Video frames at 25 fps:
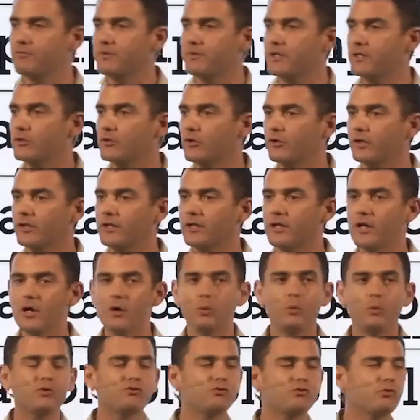victory.
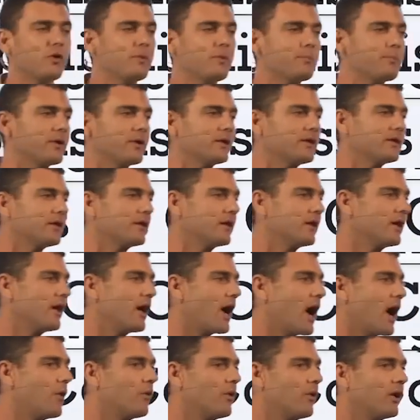We tripled
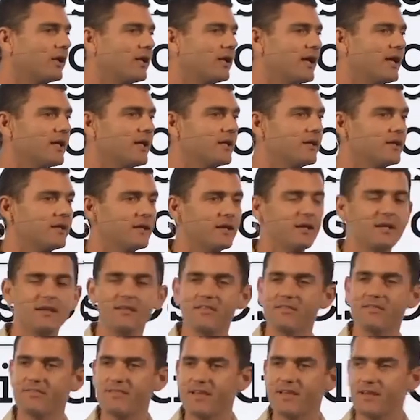our land
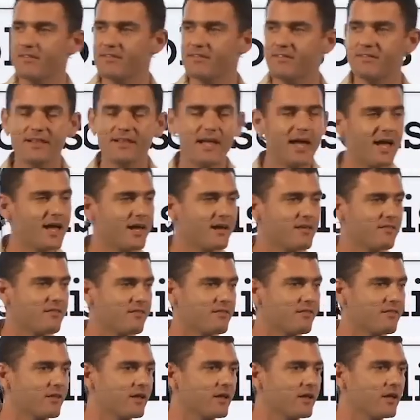in 6
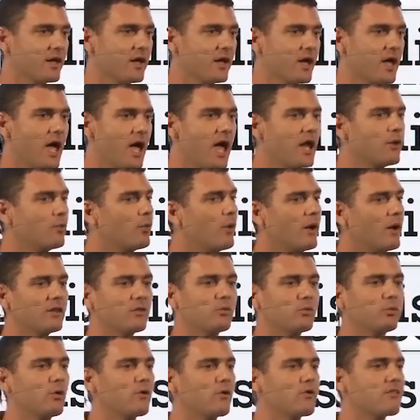days. And
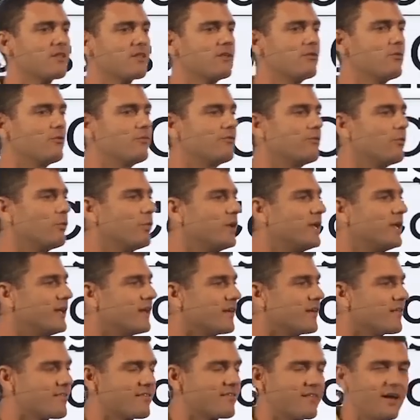what was the
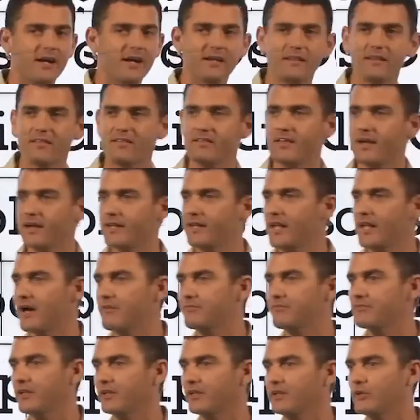winning side said
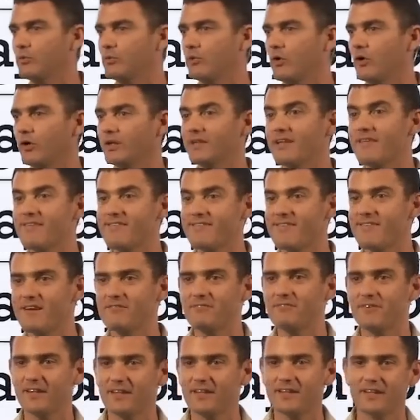after the war? In the
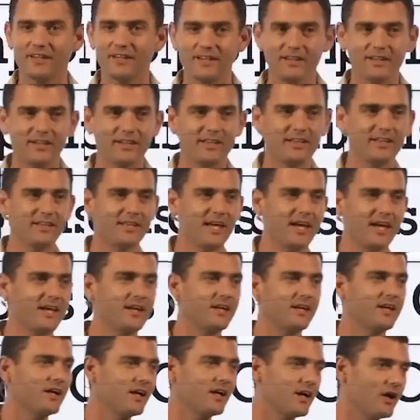7th
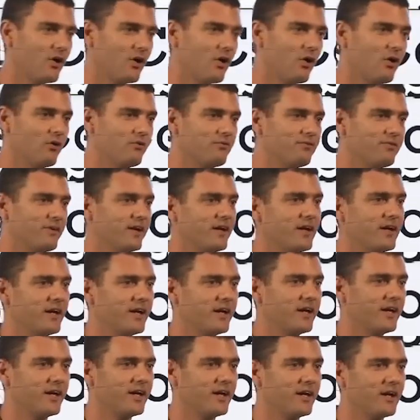day of
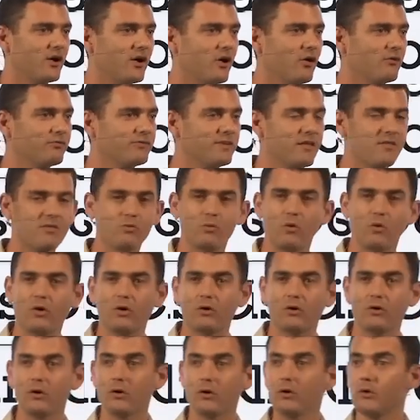this
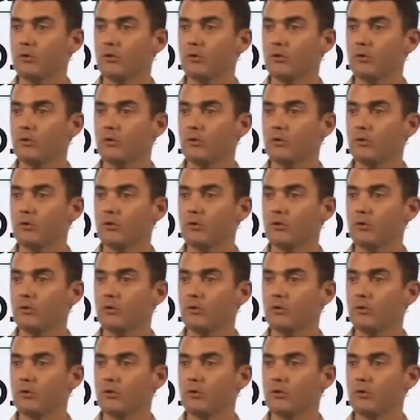war,